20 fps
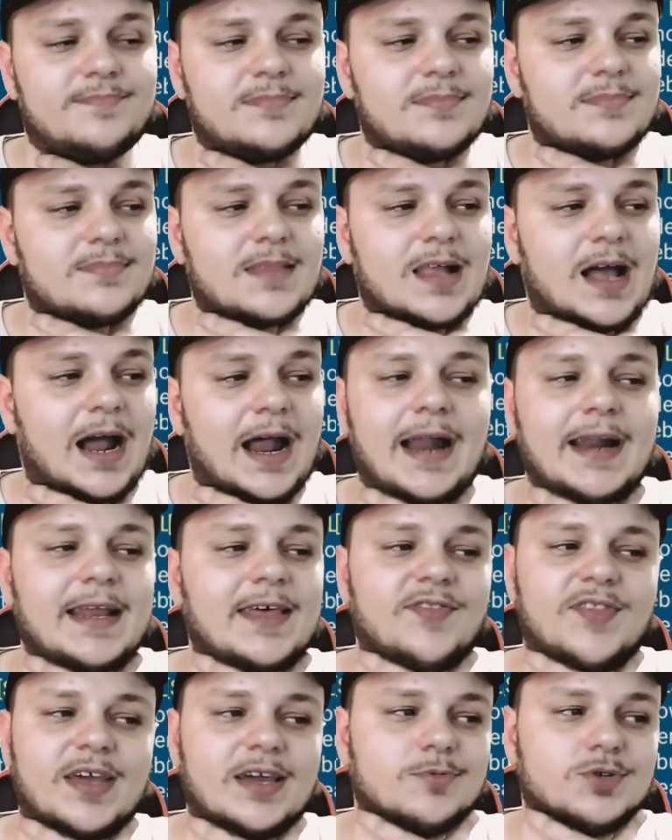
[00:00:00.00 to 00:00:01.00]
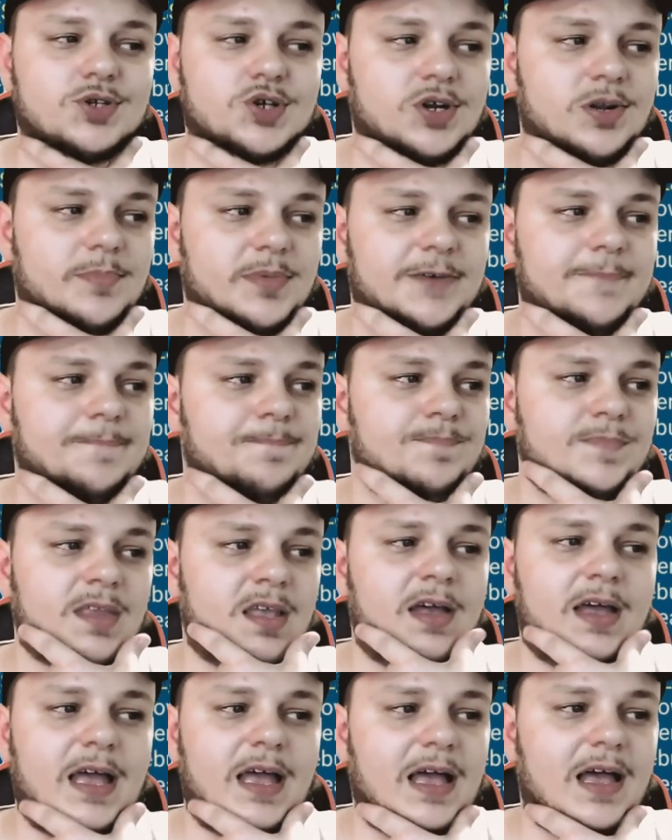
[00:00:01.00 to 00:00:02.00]
I didn't think it was going to be.
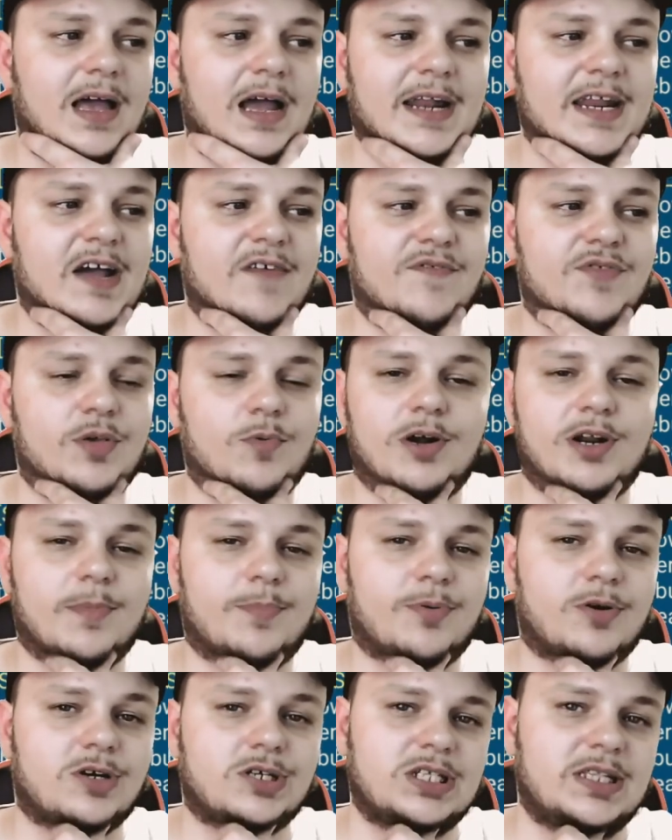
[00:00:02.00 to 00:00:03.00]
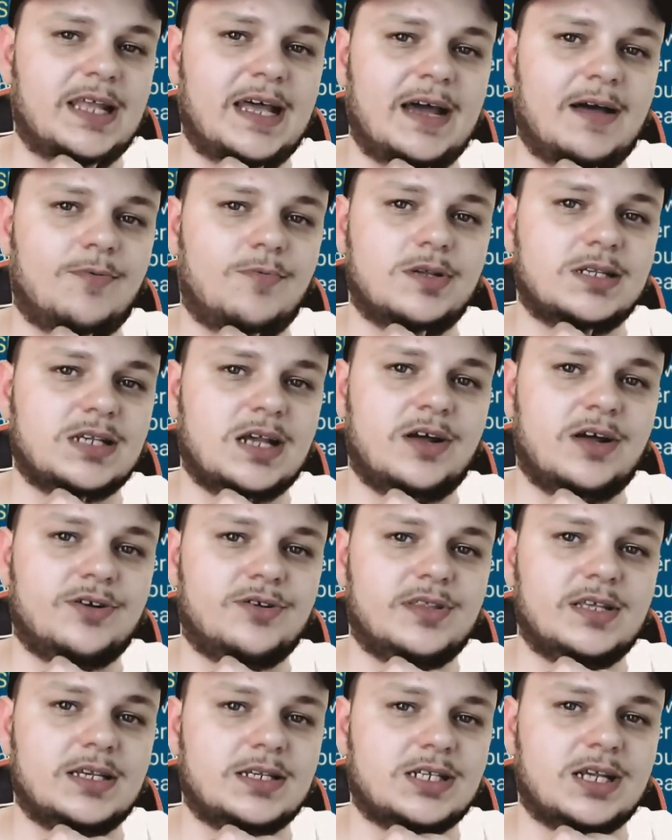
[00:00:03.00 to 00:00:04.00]
I definitely wasn't a person that was under
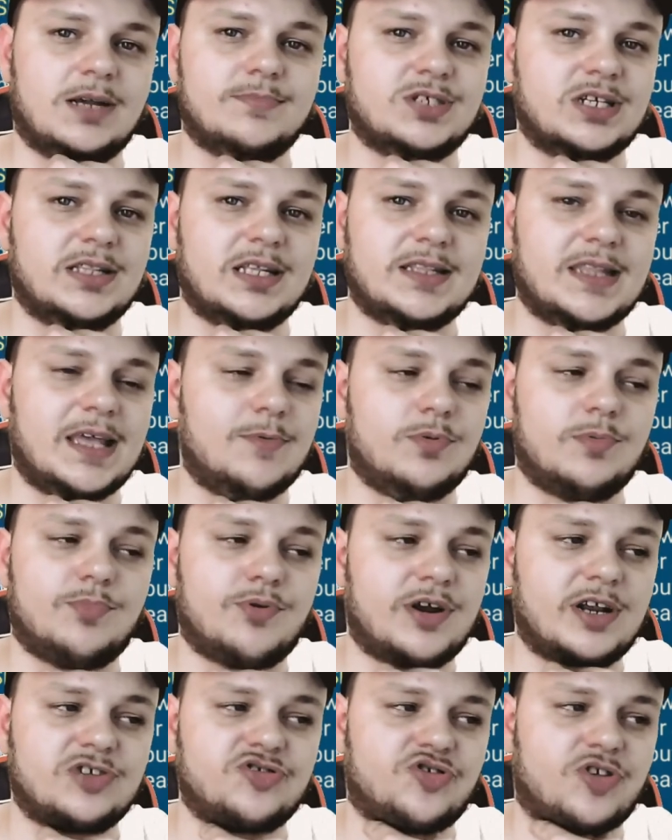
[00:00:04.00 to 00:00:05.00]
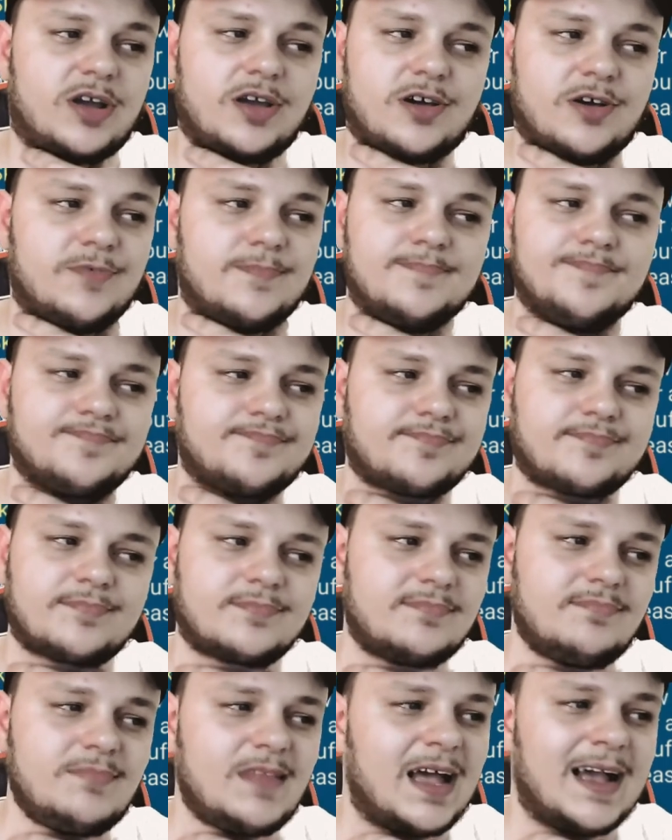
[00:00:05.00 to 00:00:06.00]
the assumption that they would break Draco.
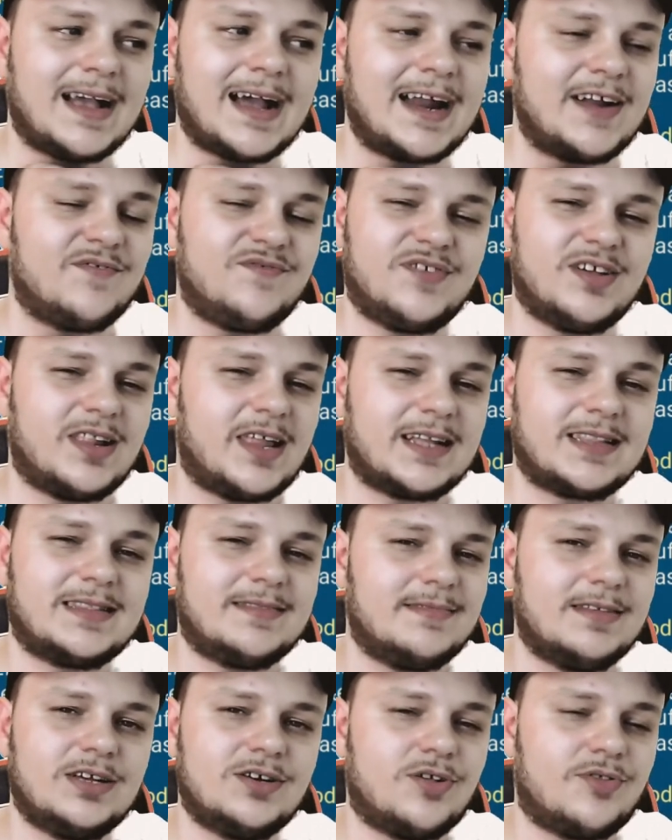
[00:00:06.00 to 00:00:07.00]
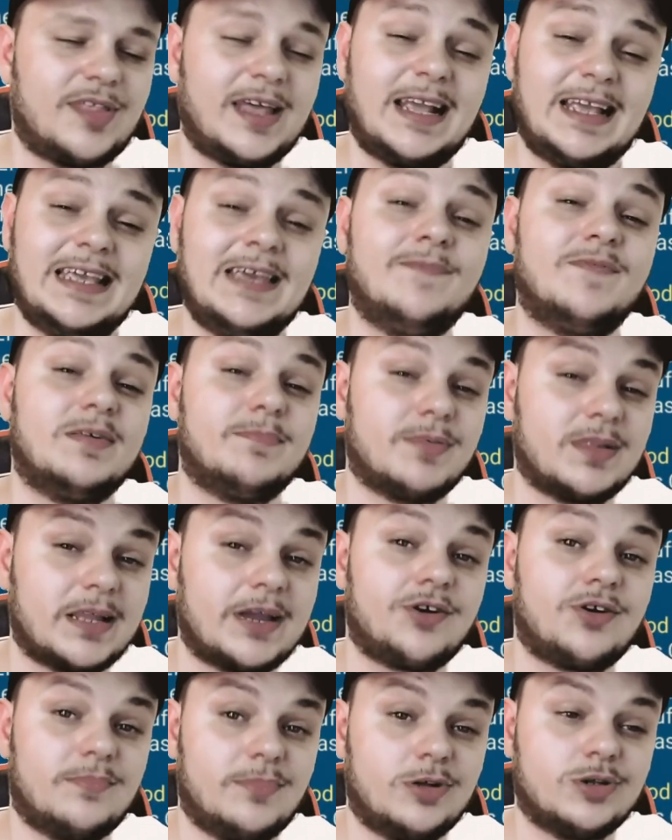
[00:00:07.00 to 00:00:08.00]
Kind of feel like, even
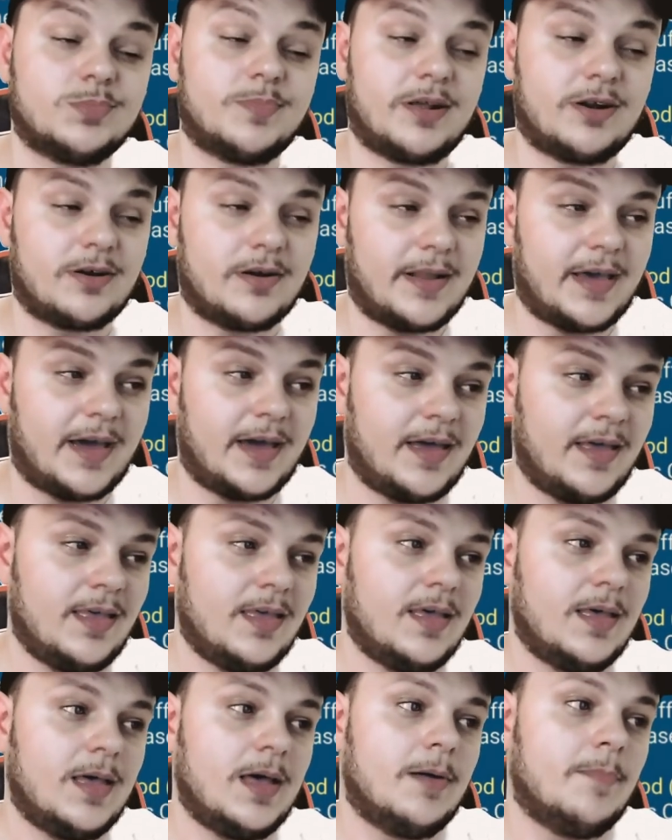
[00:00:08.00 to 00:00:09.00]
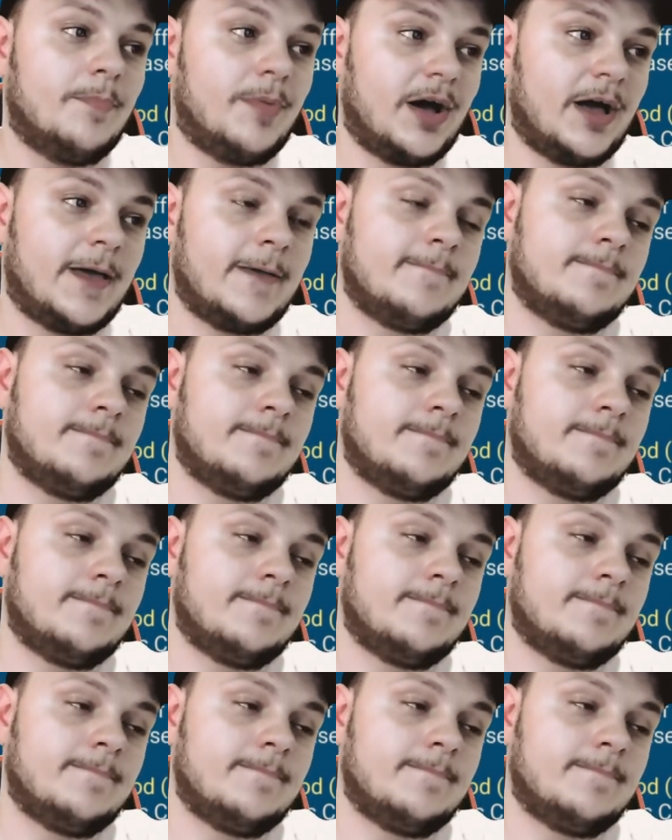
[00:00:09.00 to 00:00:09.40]
Plarium knows better than that. But